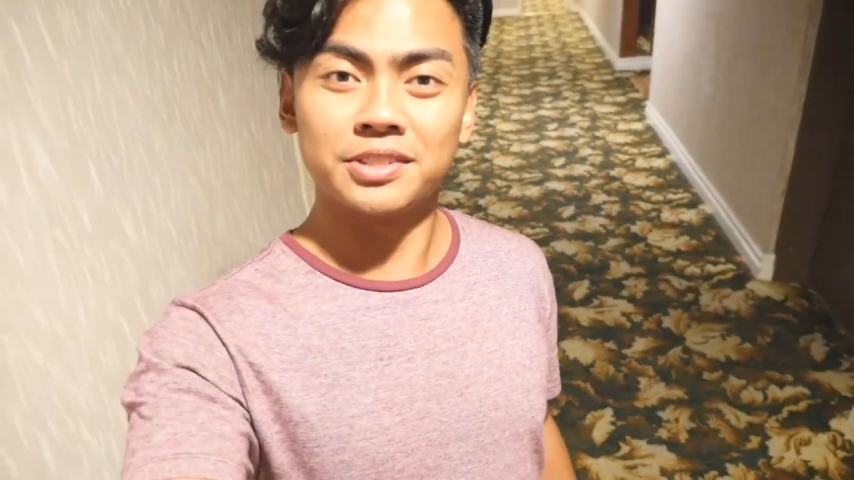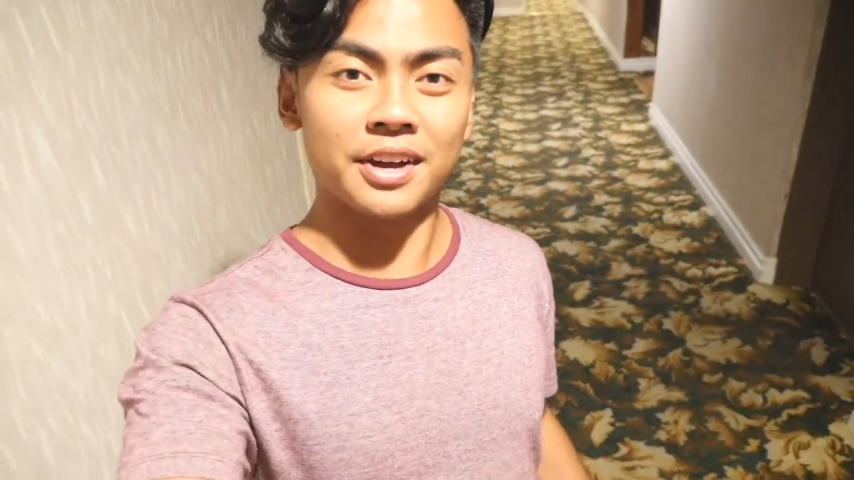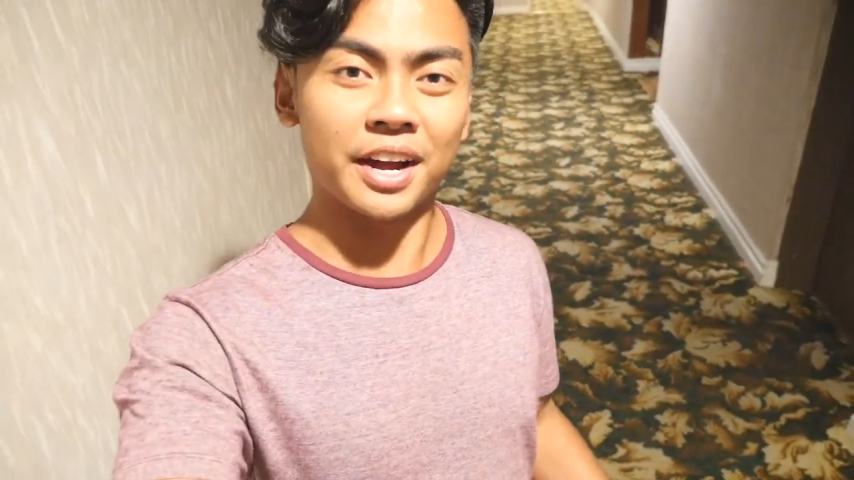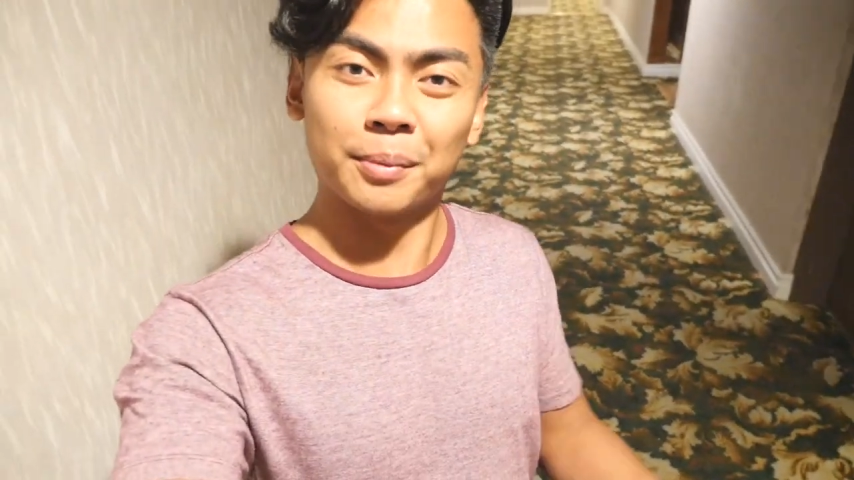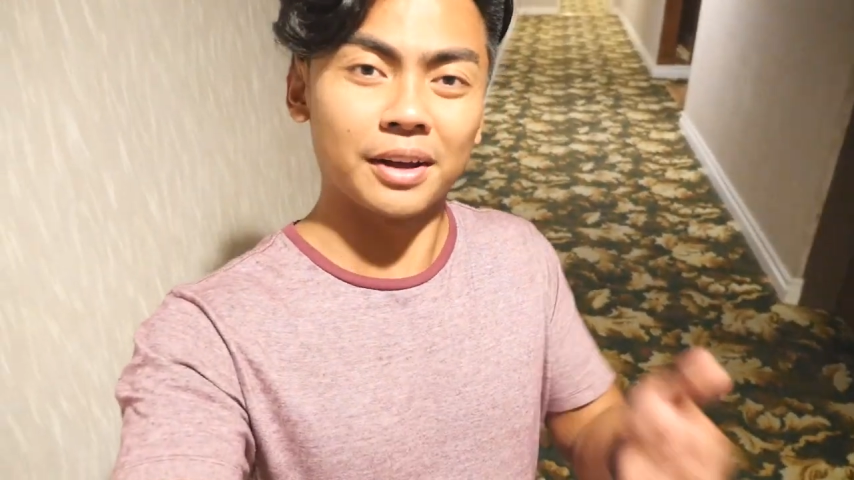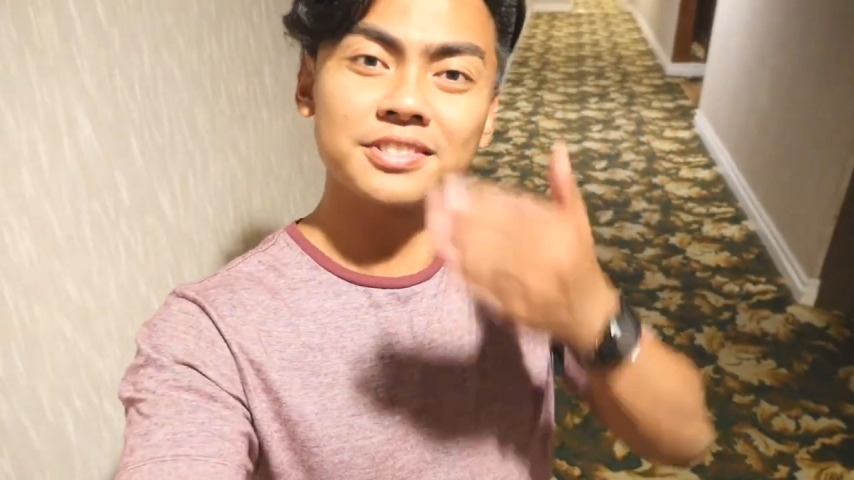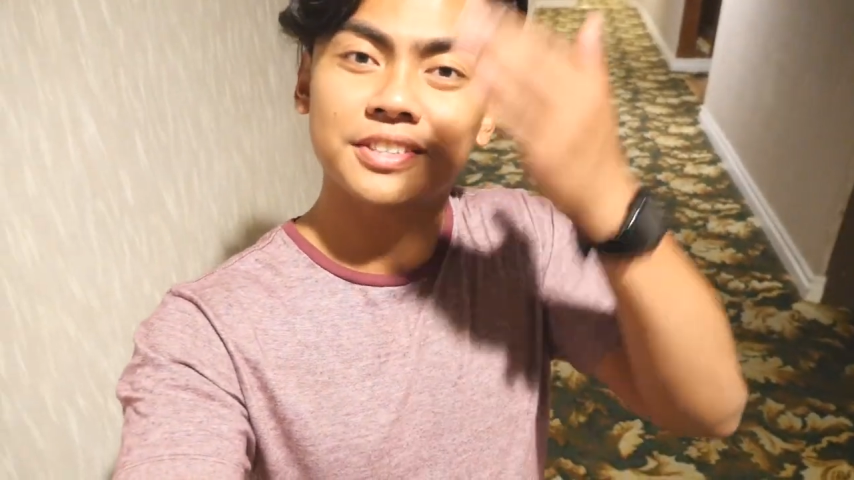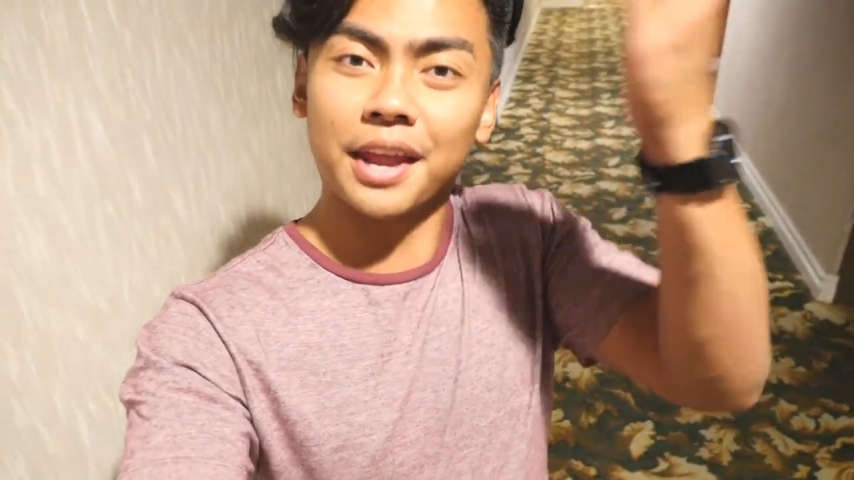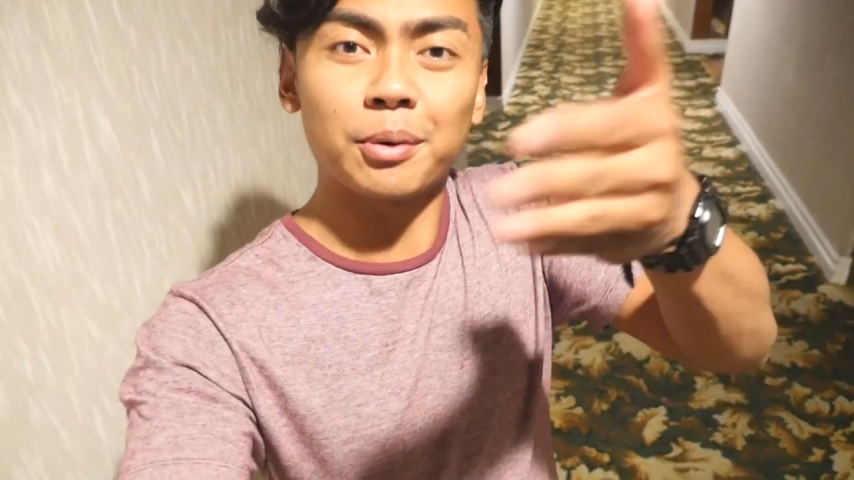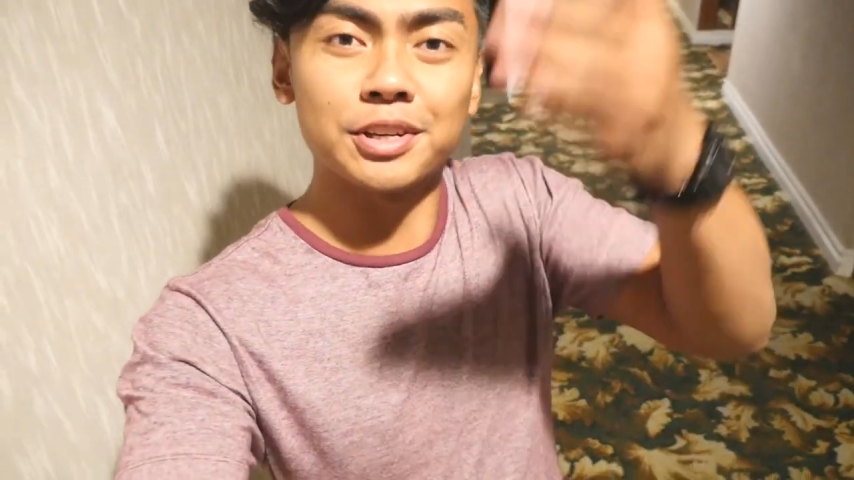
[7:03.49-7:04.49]
talking about
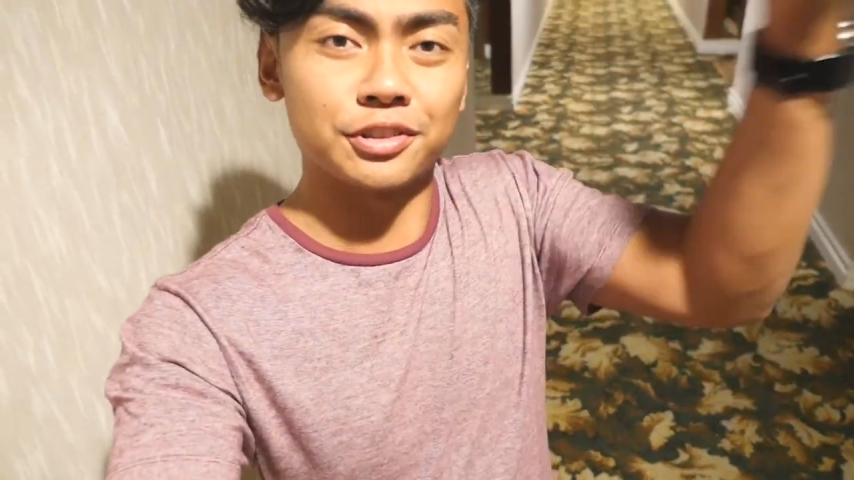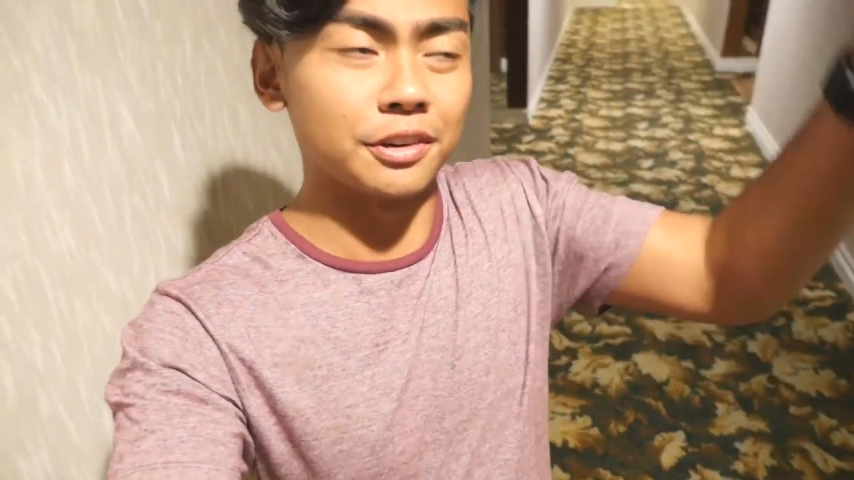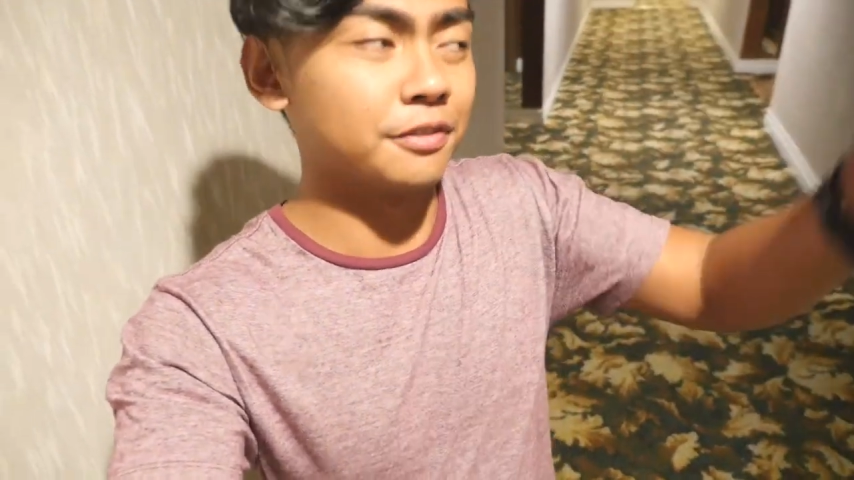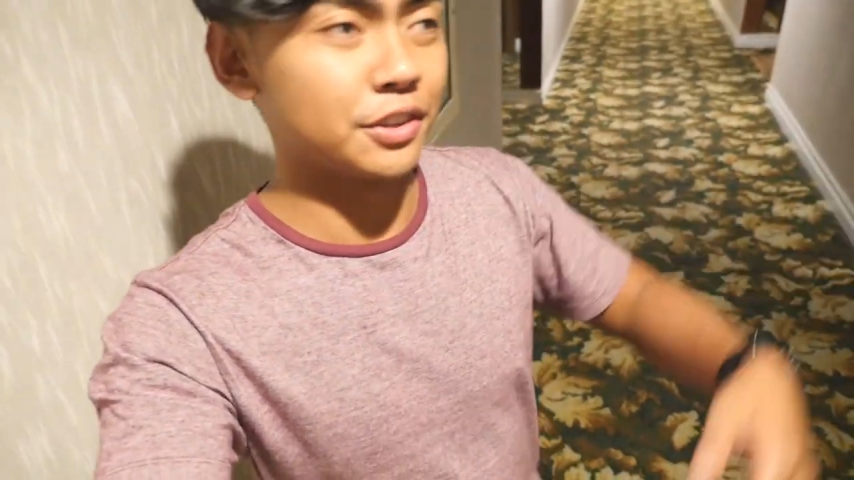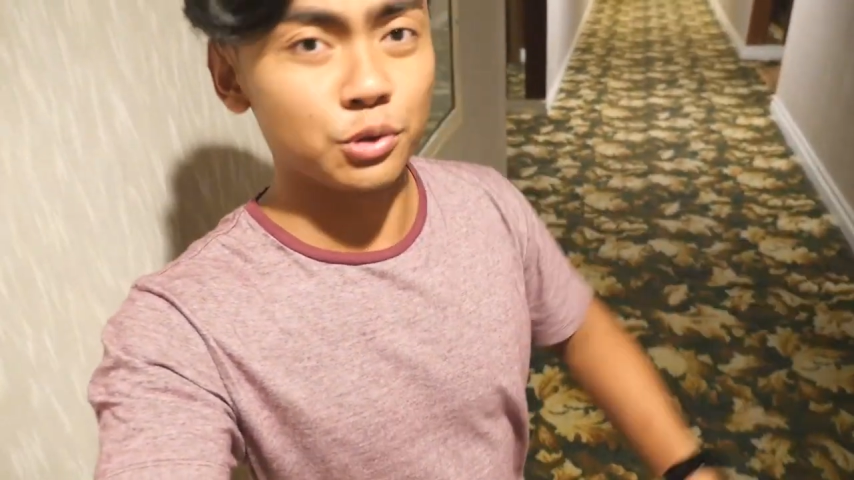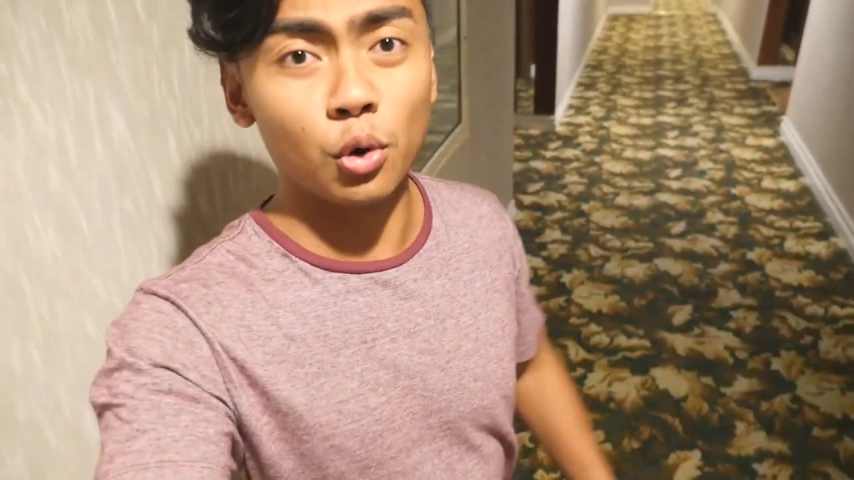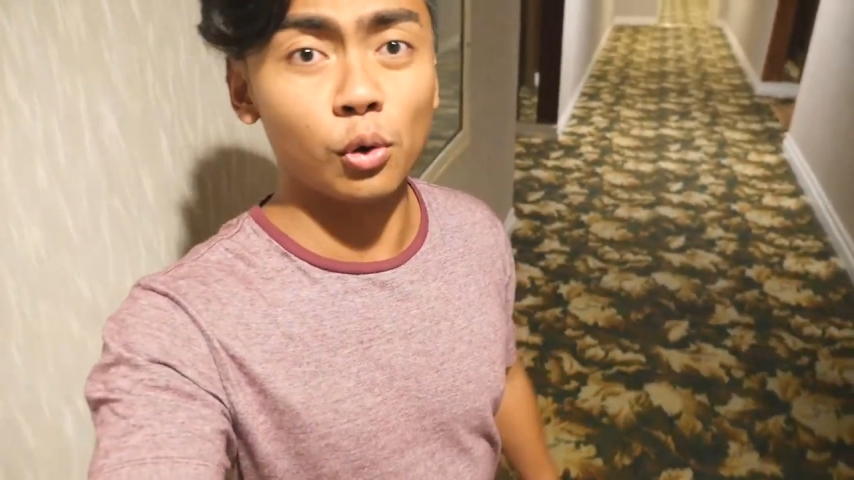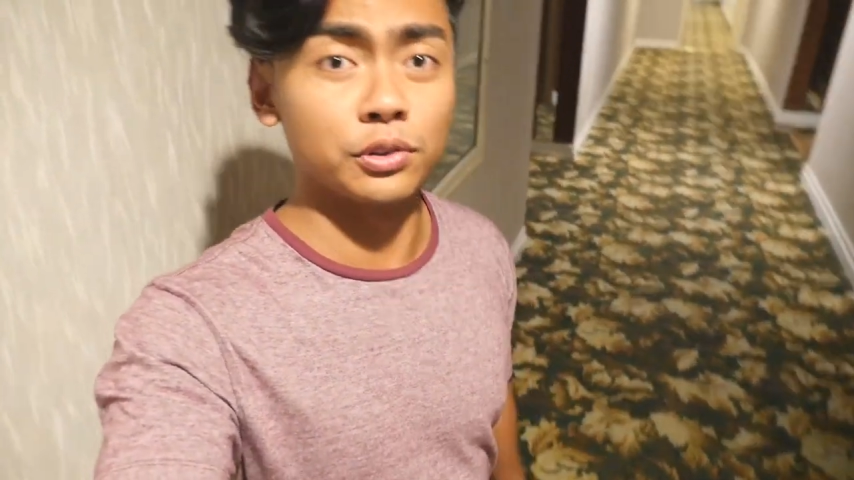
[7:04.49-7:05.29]
scary stuff this whole